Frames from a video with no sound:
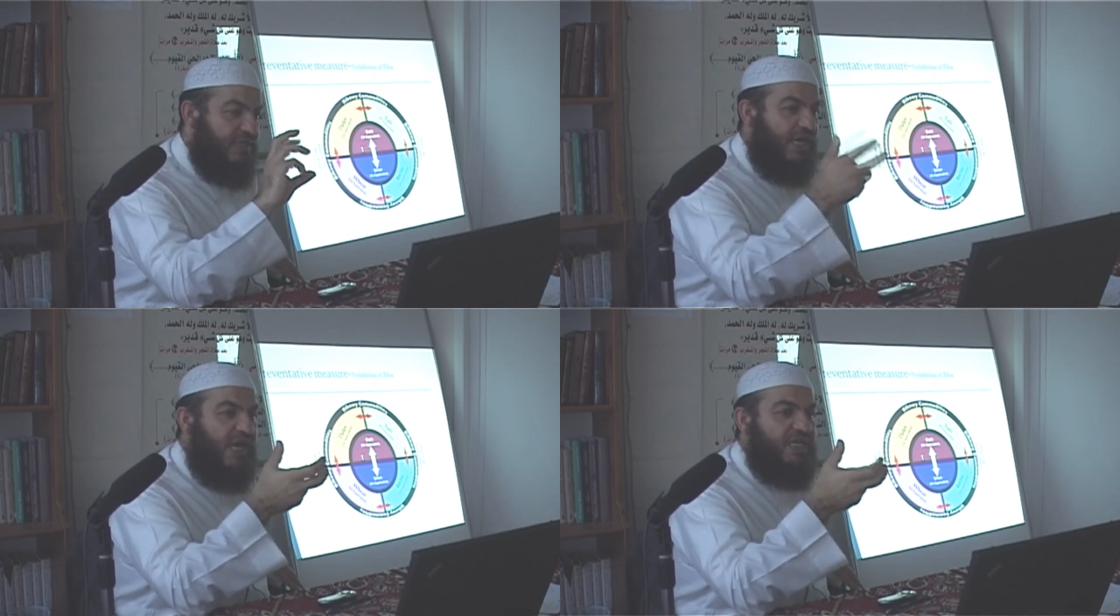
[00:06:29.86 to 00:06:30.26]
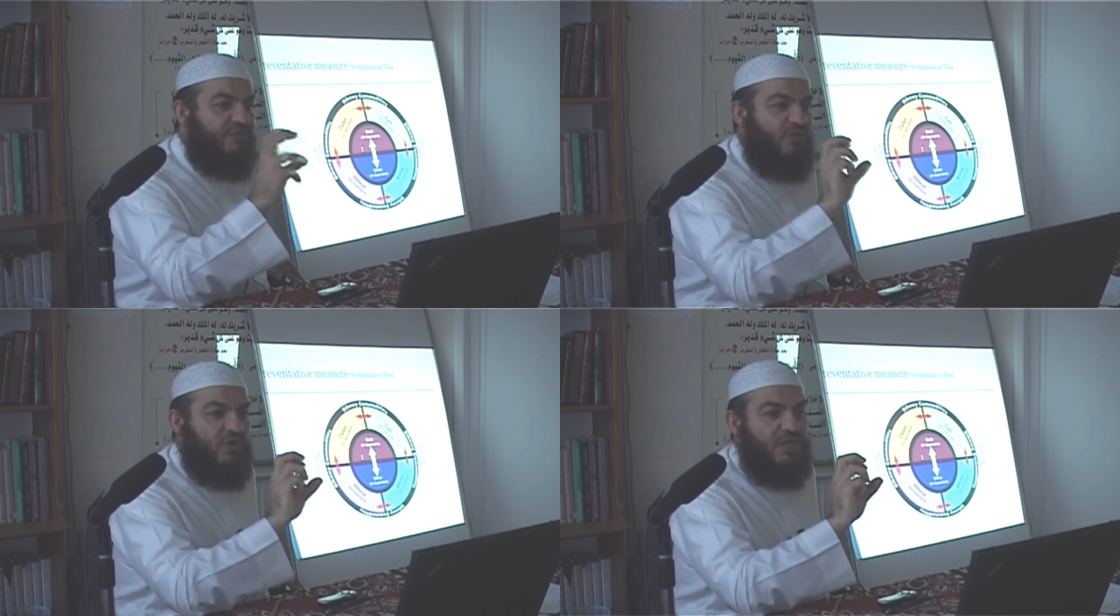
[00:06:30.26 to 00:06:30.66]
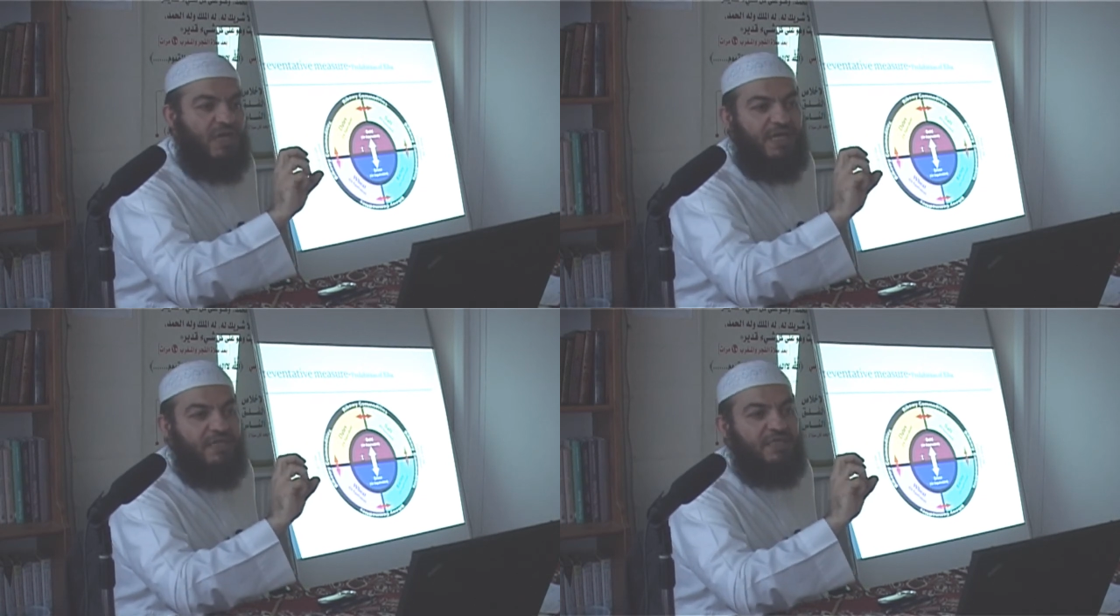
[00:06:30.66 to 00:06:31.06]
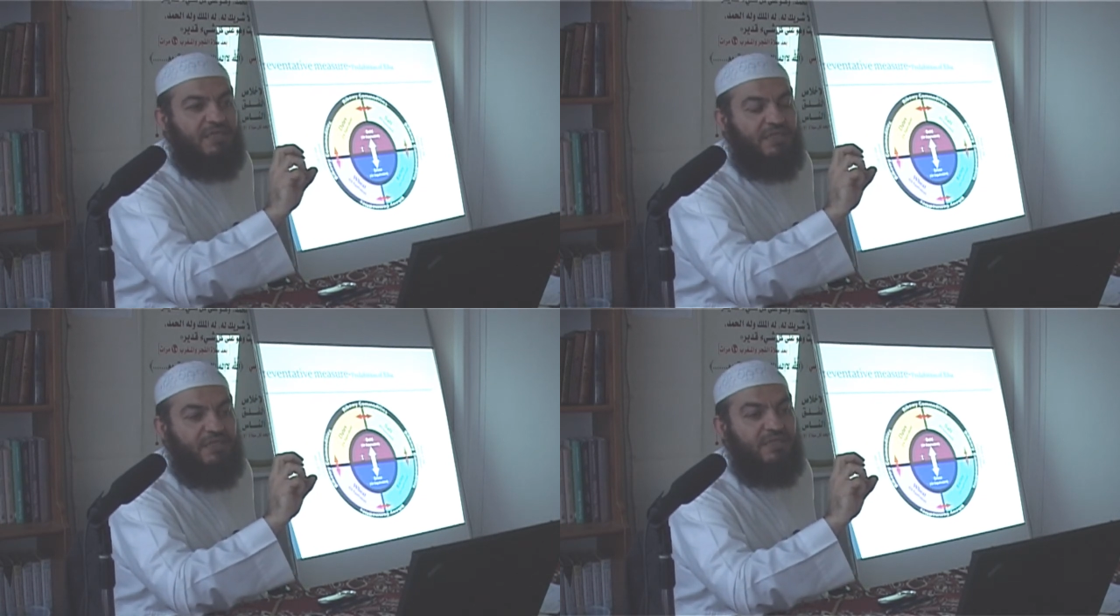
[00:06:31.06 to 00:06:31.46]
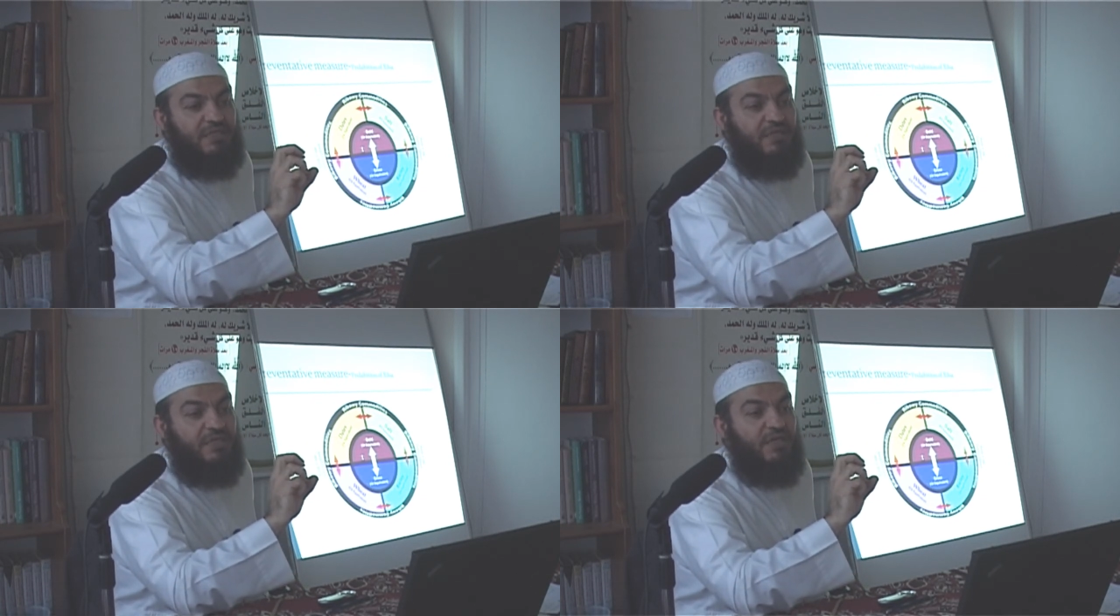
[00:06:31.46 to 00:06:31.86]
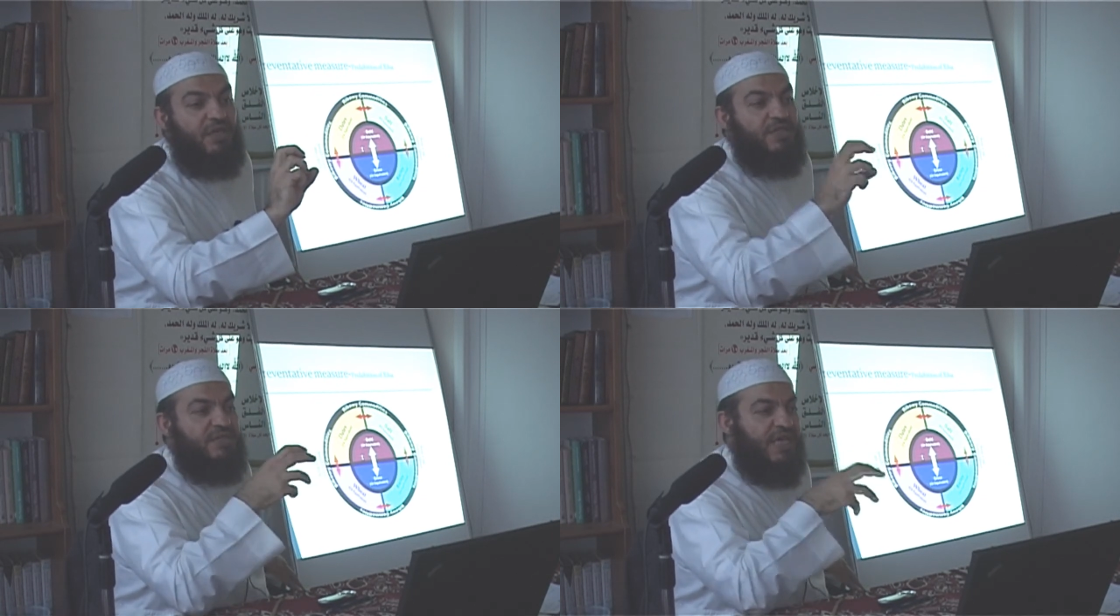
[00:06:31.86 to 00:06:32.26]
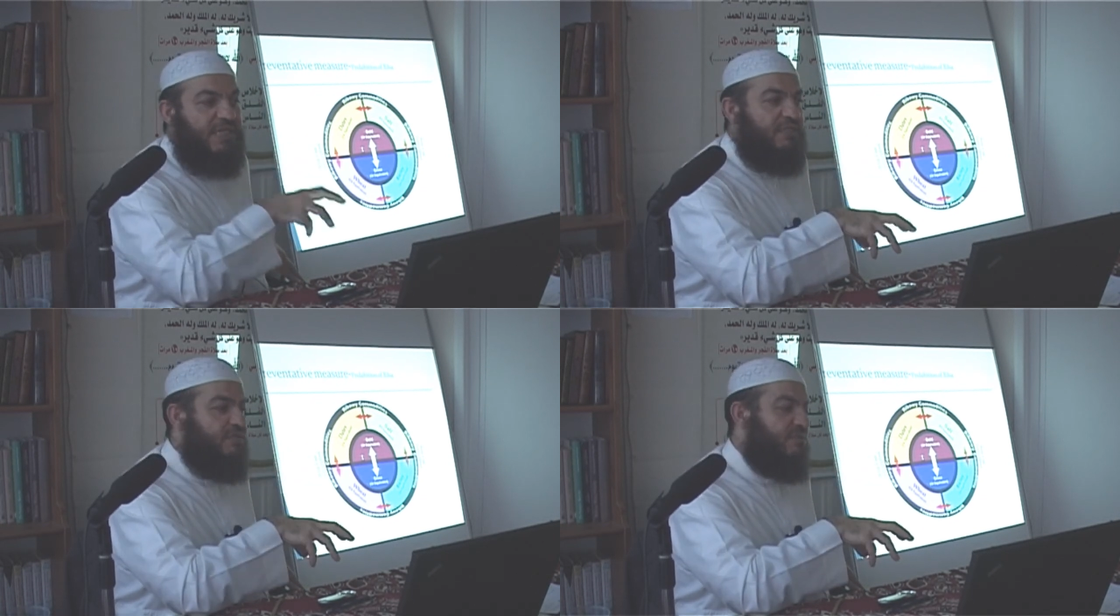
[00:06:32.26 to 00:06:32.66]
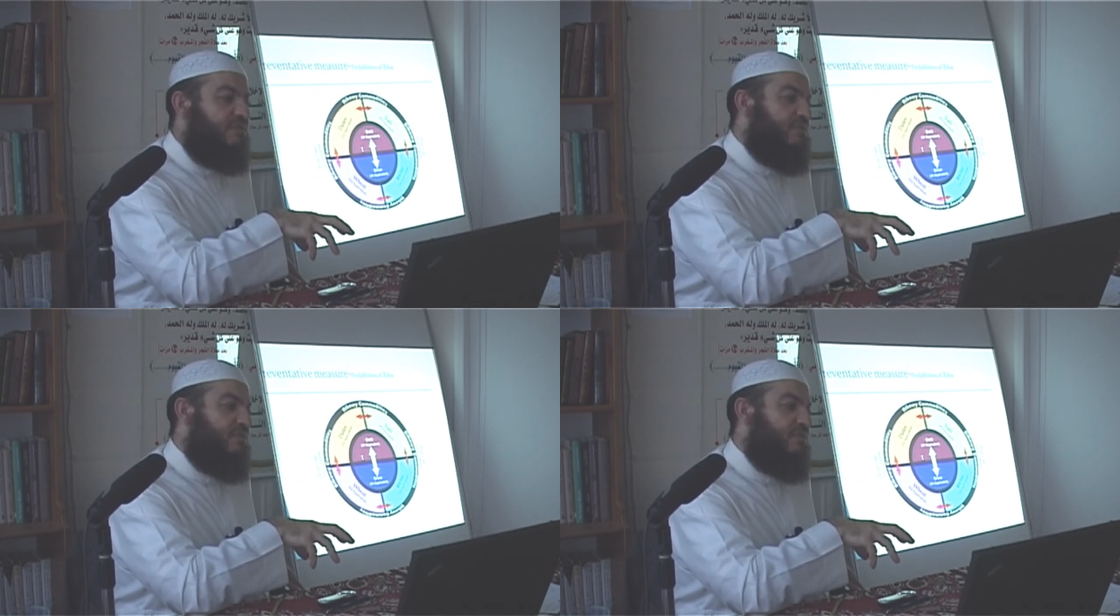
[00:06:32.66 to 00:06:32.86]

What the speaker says: like for like, then